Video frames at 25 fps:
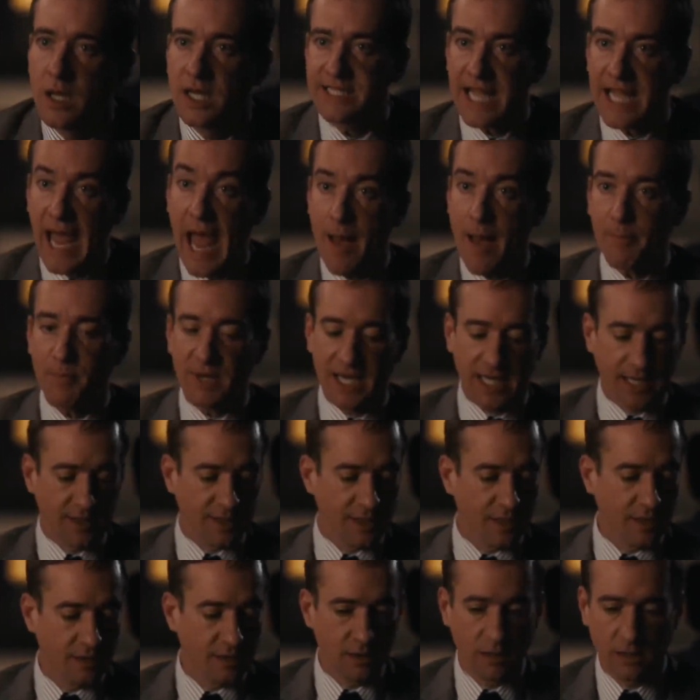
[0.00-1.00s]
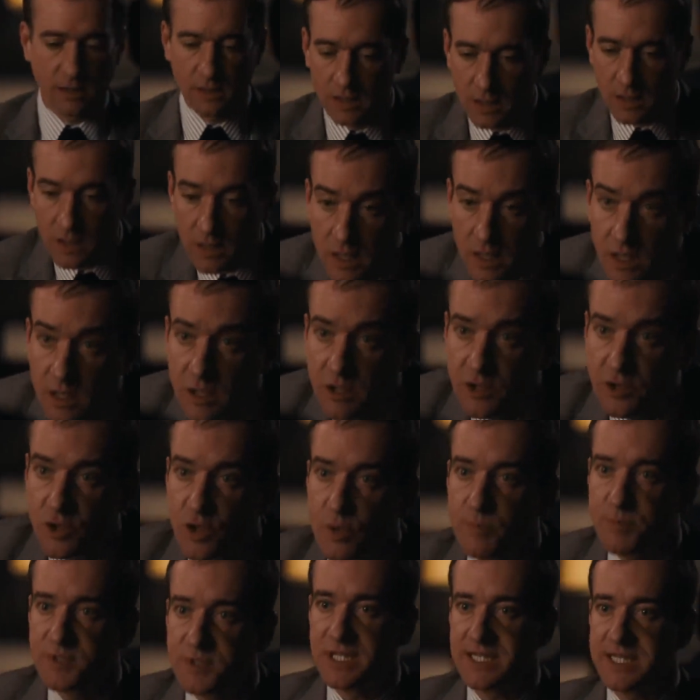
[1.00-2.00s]
It's happening. The, the
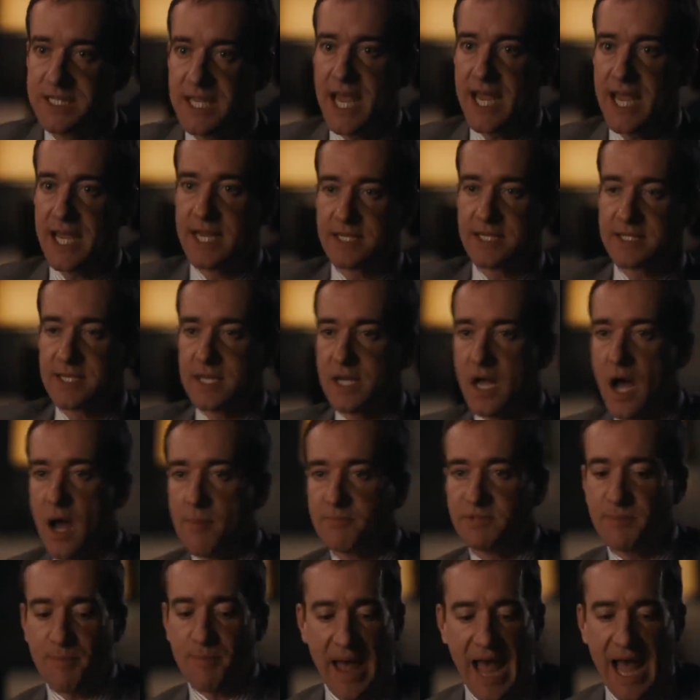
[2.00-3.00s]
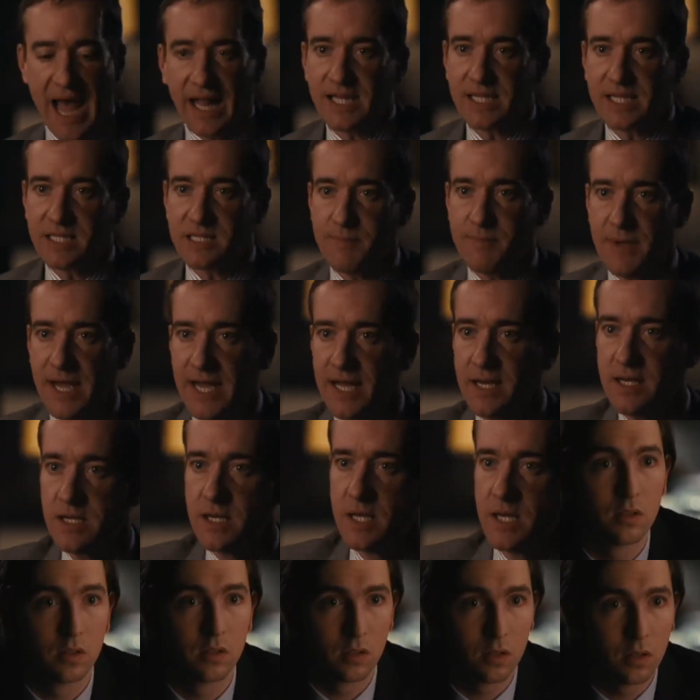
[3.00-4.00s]
troops are taking Saddam's palace, man.
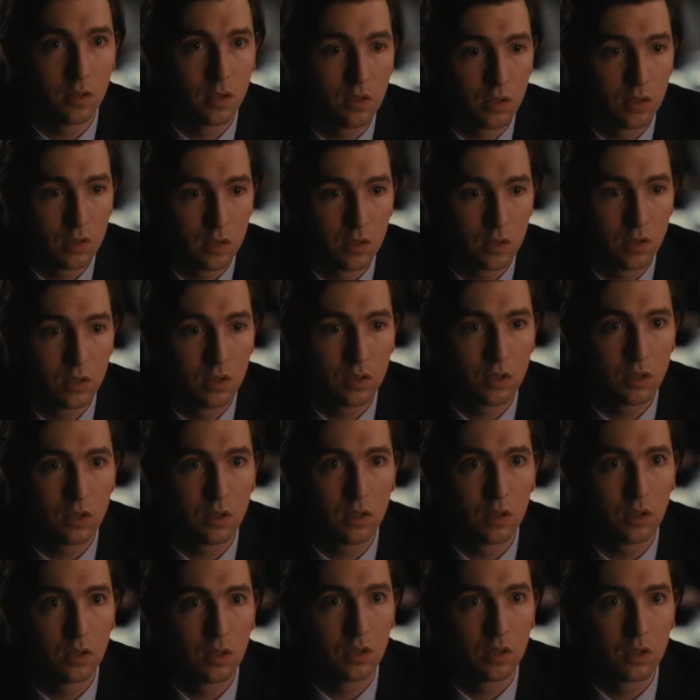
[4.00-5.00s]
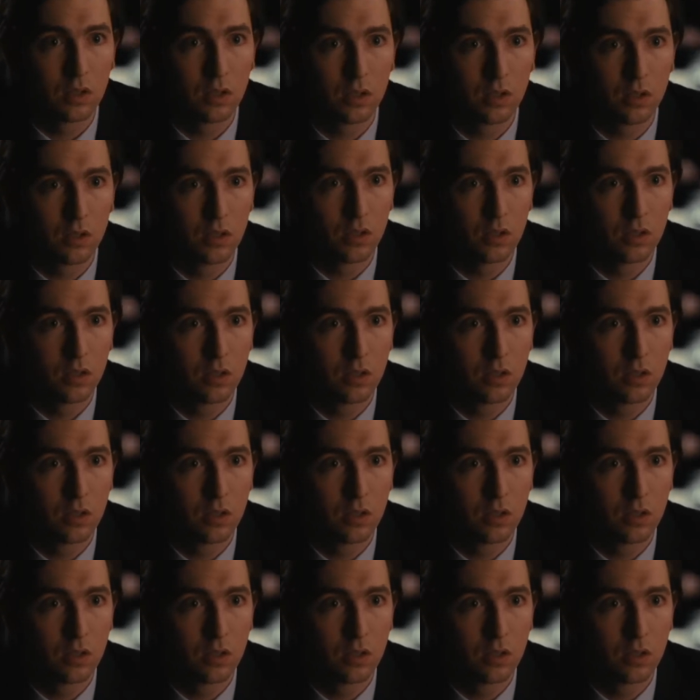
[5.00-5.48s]
This time tomorrow, you and me.